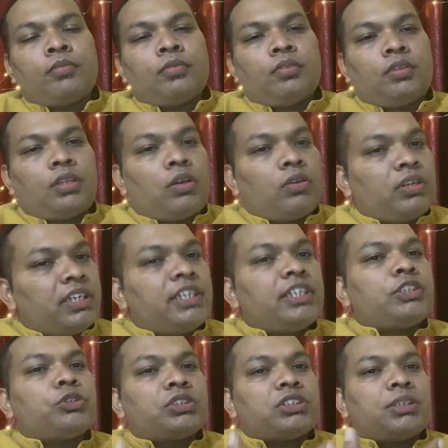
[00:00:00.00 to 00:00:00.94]
Now Lily
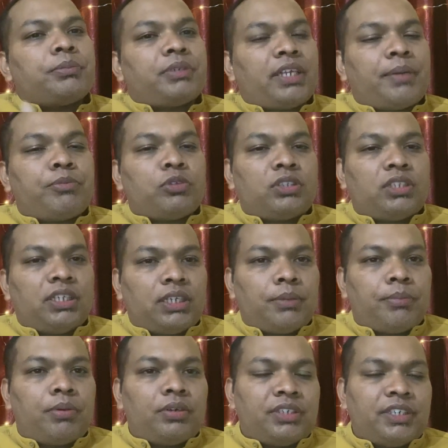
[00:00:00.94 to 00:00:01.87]
took some time to think
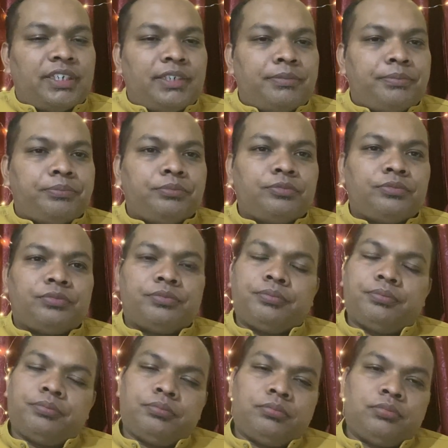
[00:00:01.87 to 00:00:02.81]
about it.
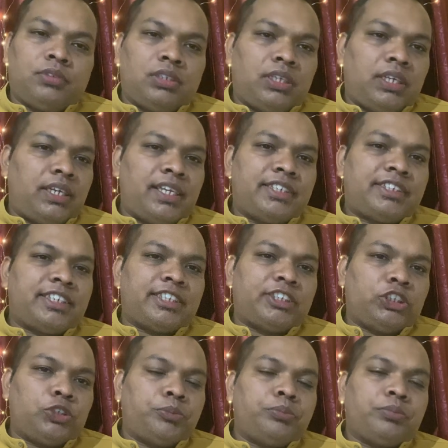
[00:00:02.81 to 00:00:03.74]
And let's
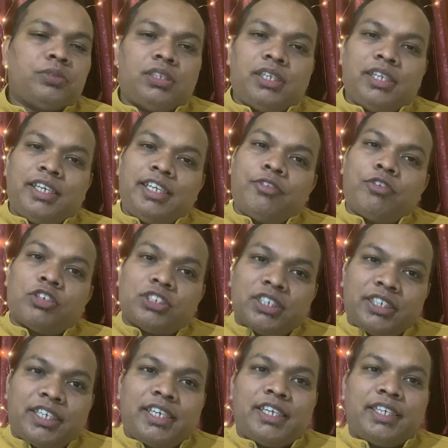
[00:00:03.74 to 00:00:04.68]
assume Lily was
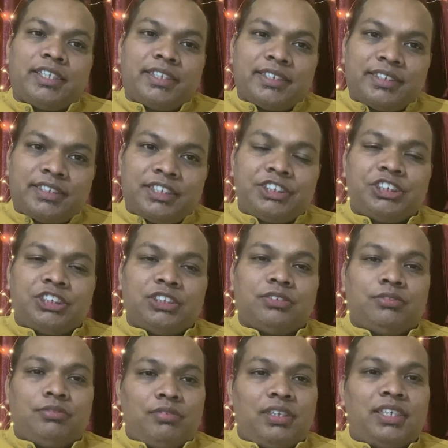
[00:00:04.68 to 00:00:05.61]
attending this
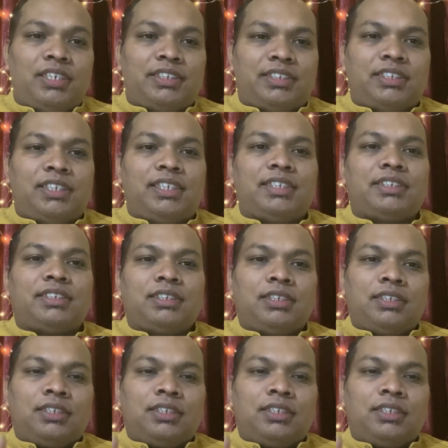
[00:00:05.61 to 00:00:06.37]
session where it says